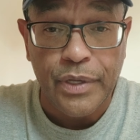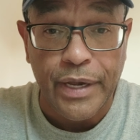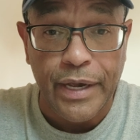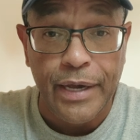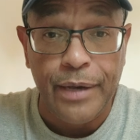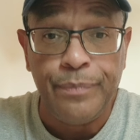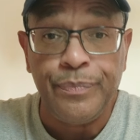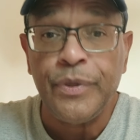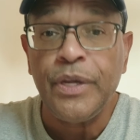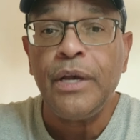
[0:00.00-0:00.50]

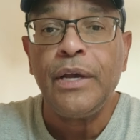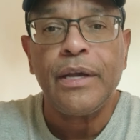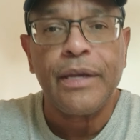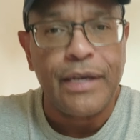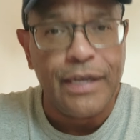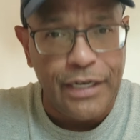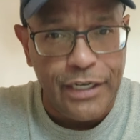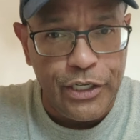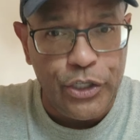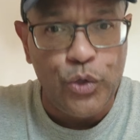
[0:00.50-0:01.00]
Okay?
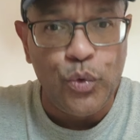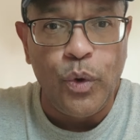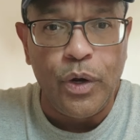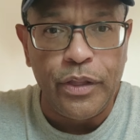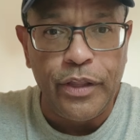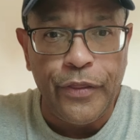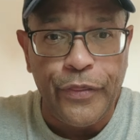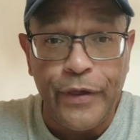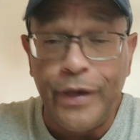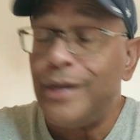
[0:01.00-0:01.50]
Can he do
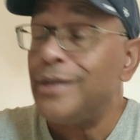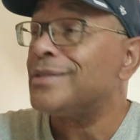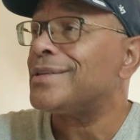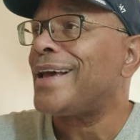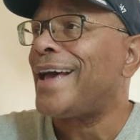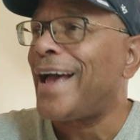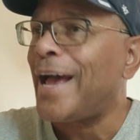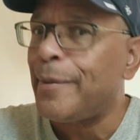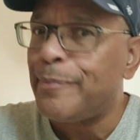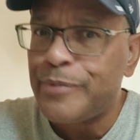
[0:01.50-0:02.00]
other
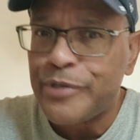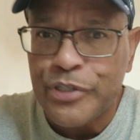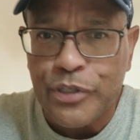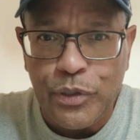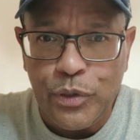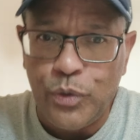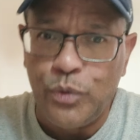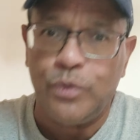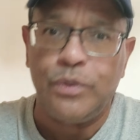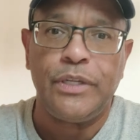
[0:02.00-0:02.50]
things?
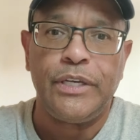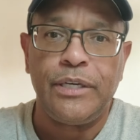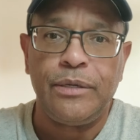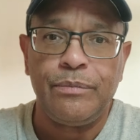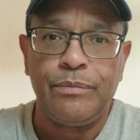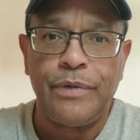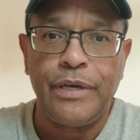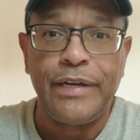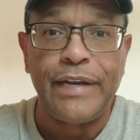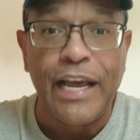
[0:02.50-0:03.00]
Absolutely.
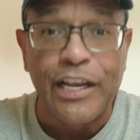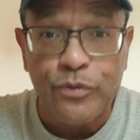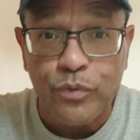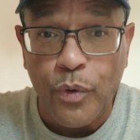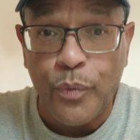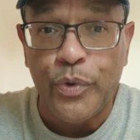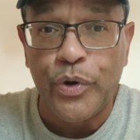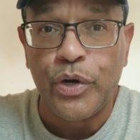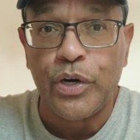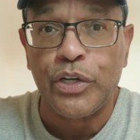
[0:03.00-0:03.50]
And that's
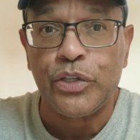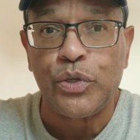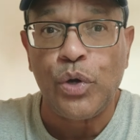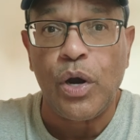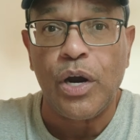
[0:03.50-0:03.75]
what we're going to